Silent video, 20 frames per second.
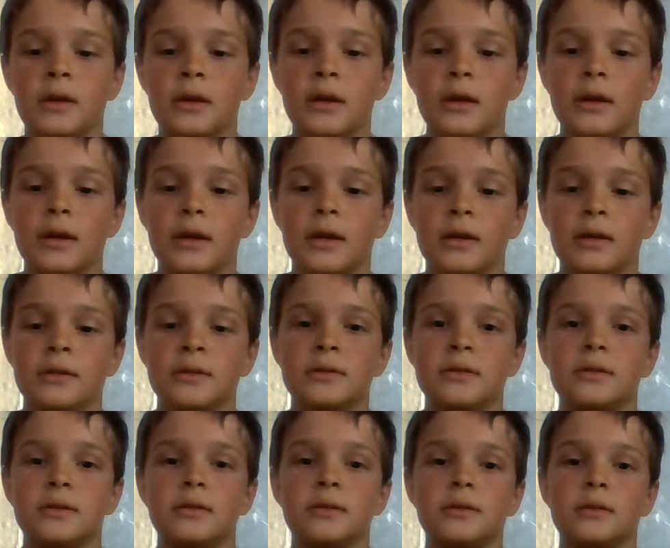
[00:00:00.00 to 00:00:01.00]

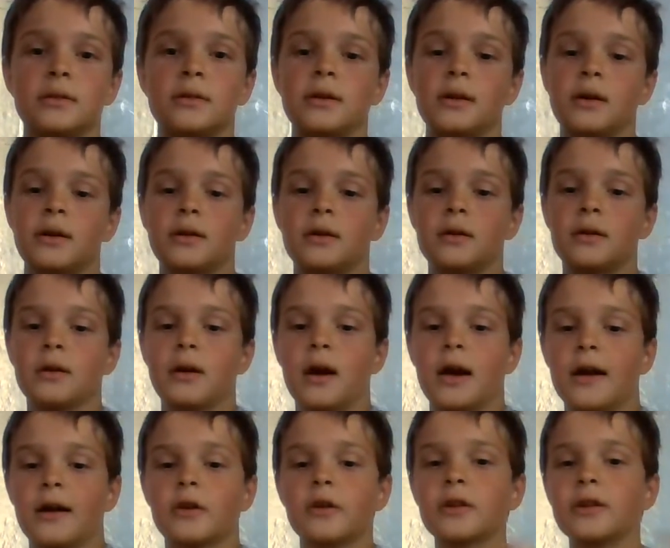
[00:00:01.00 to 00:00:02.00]
And
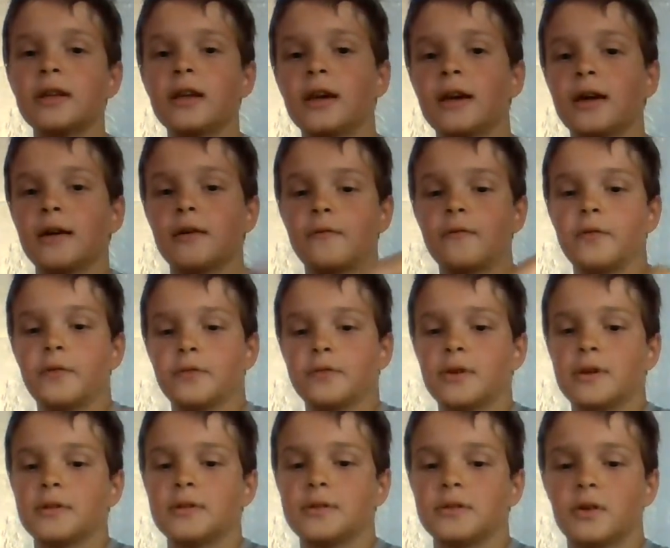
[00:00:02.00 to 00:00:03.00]
I already have the
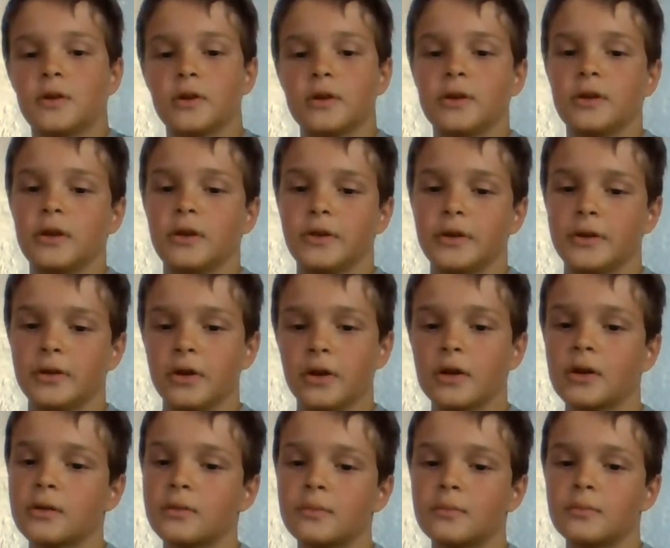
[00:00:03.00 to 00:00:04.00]
thread started on the
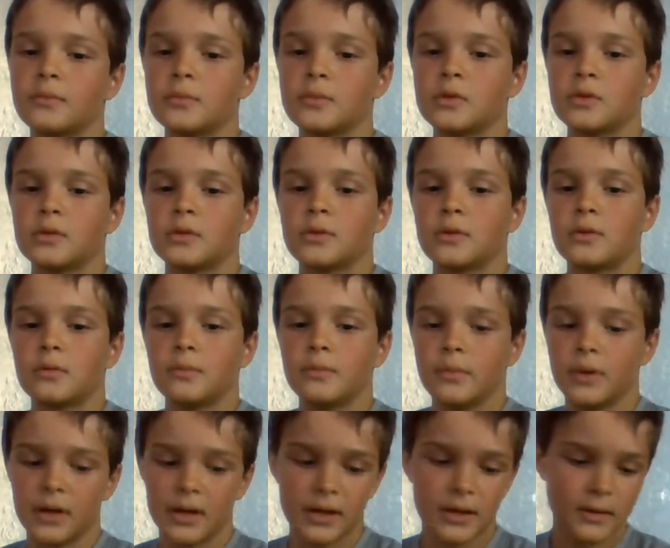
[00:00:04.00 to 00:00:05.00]
hook,
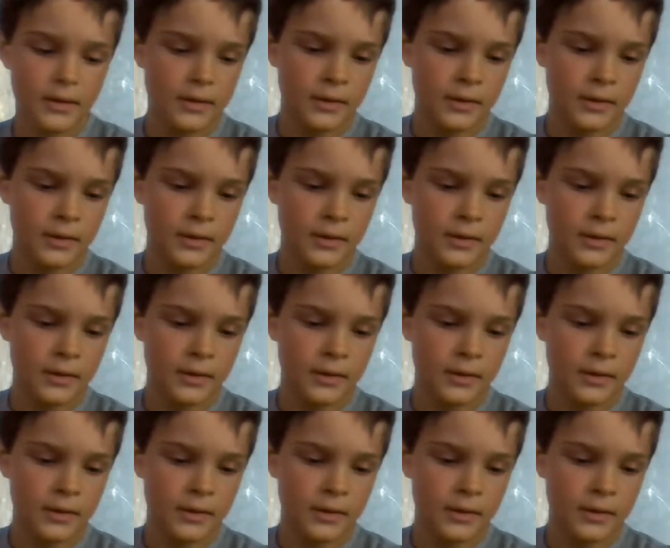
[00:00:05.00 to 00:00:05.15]
but